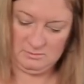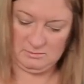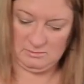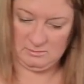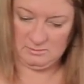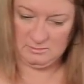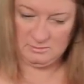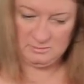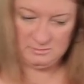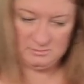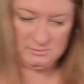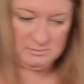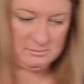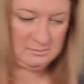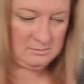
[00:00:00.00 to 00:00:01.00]
We're
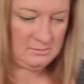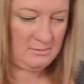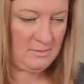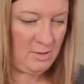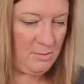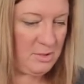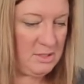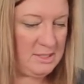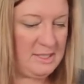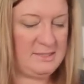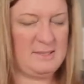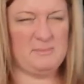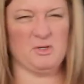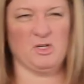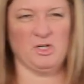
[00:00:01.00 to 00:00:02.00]
going to let
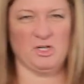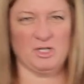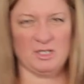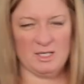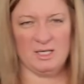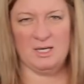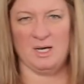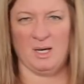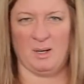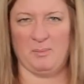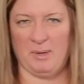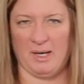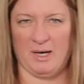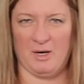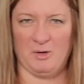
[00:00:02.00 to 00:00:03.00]
them cook
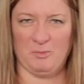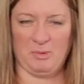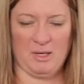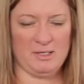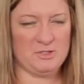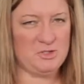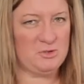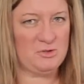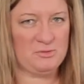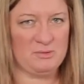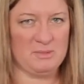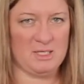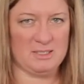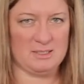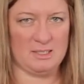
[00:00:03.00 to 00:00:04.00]
about probably two to three
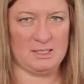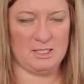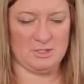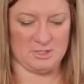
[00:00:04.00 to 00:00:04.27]
minutes on each